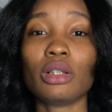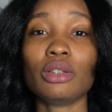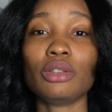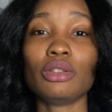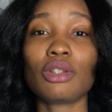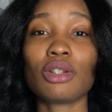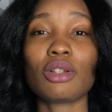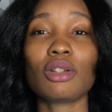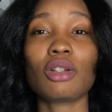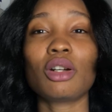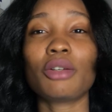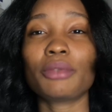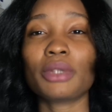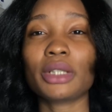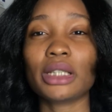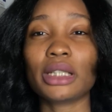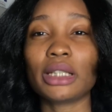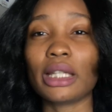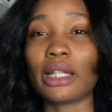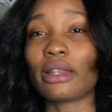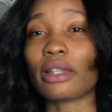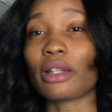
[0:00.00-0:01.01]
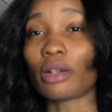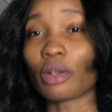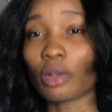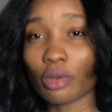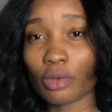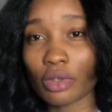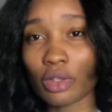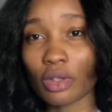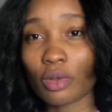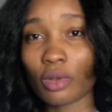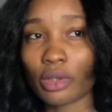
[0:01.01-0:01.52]
do not really get their goal
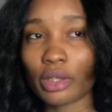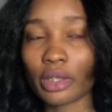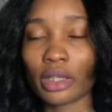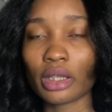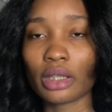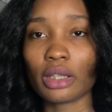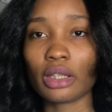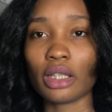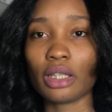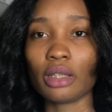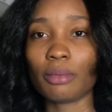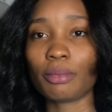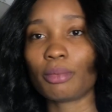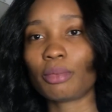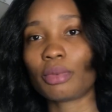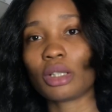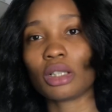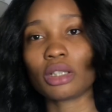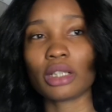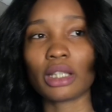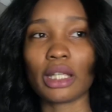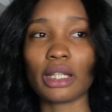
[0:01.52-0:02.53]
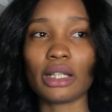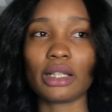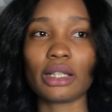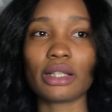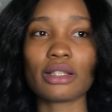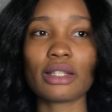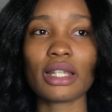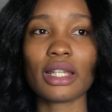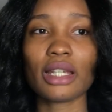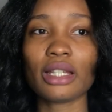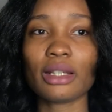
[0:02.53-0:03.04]
score. They get like
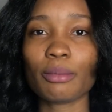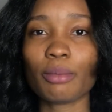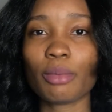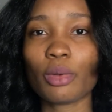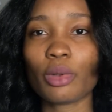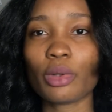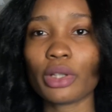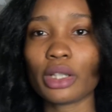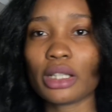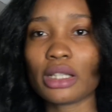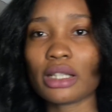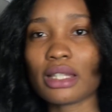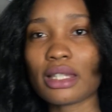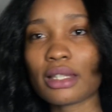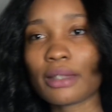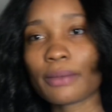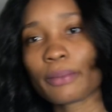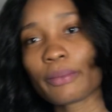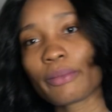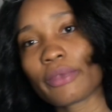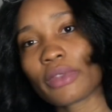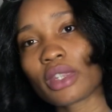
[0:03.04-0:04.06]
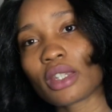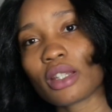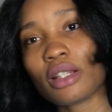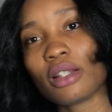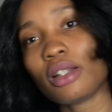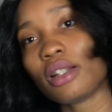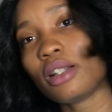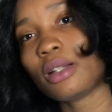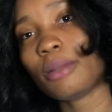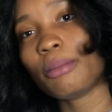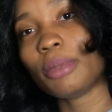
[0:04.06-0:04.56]
10 points
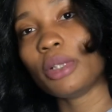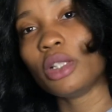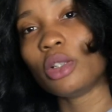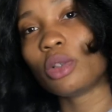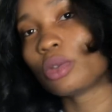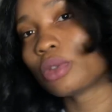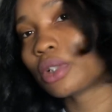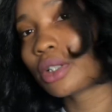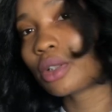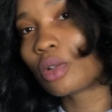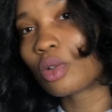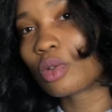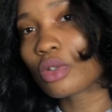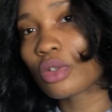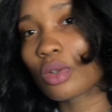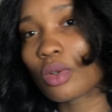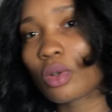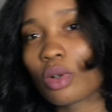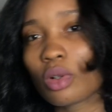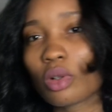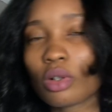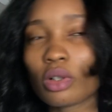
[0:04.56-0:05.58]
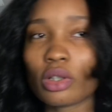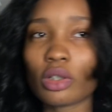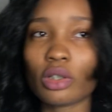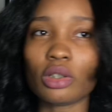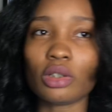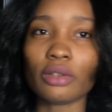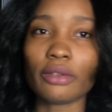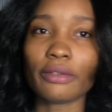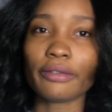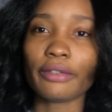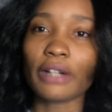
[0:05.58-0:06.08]
below their goal score
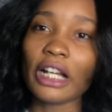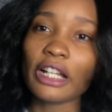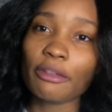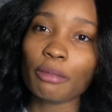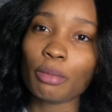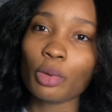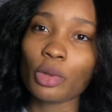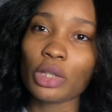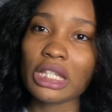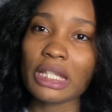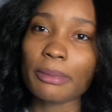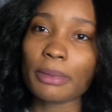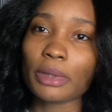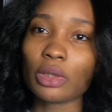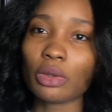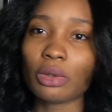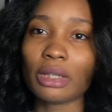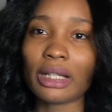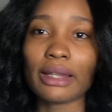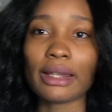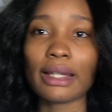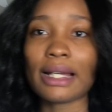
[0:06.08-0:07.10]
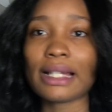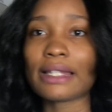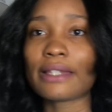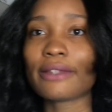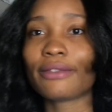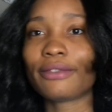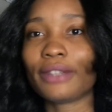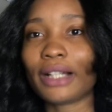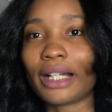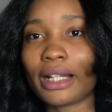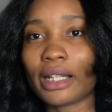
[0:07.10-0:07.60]
or 5 points below, and that's
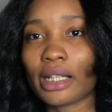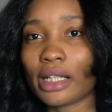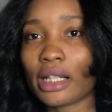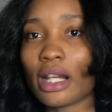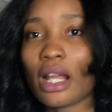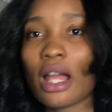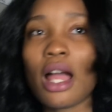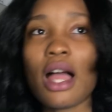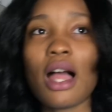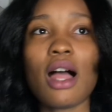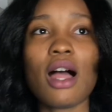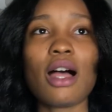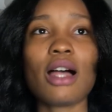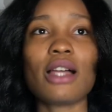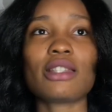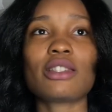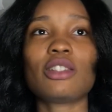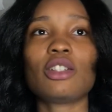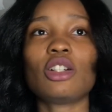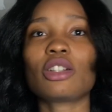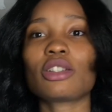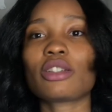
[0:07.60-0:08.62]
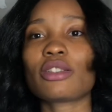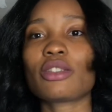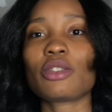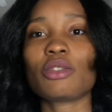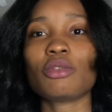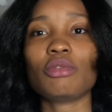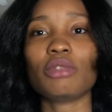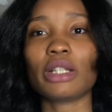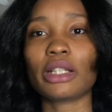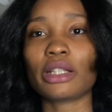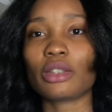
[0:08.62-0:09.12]
fine. As long as you
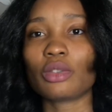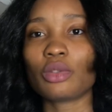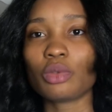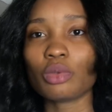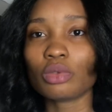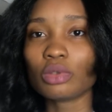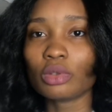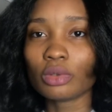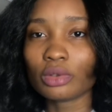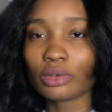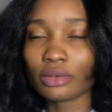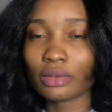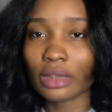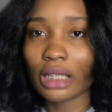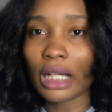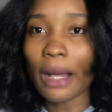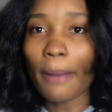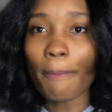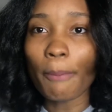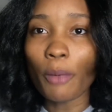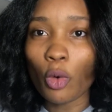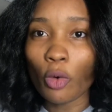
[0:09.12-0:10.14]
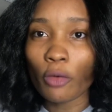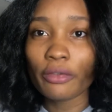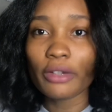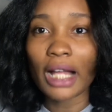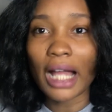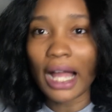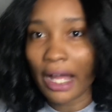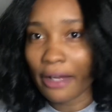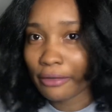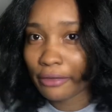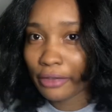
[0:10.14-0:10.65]
like do above
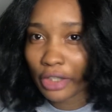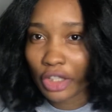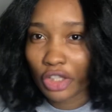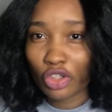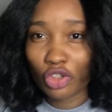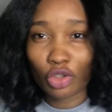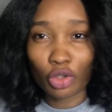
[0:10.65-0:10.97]
average,